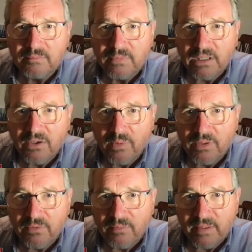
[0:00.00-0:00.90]
You got to know
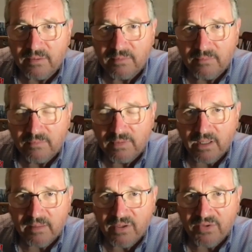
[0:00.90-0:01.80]
what you're about. You
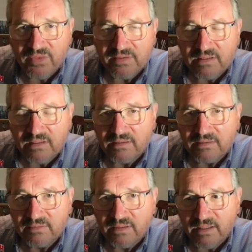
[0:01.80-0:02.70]
got to be authentic,
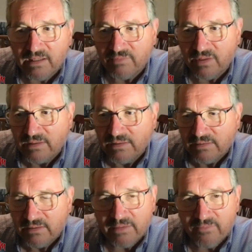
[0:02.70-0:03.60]
and you got to have
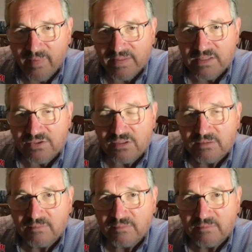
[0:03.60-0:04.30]
a message.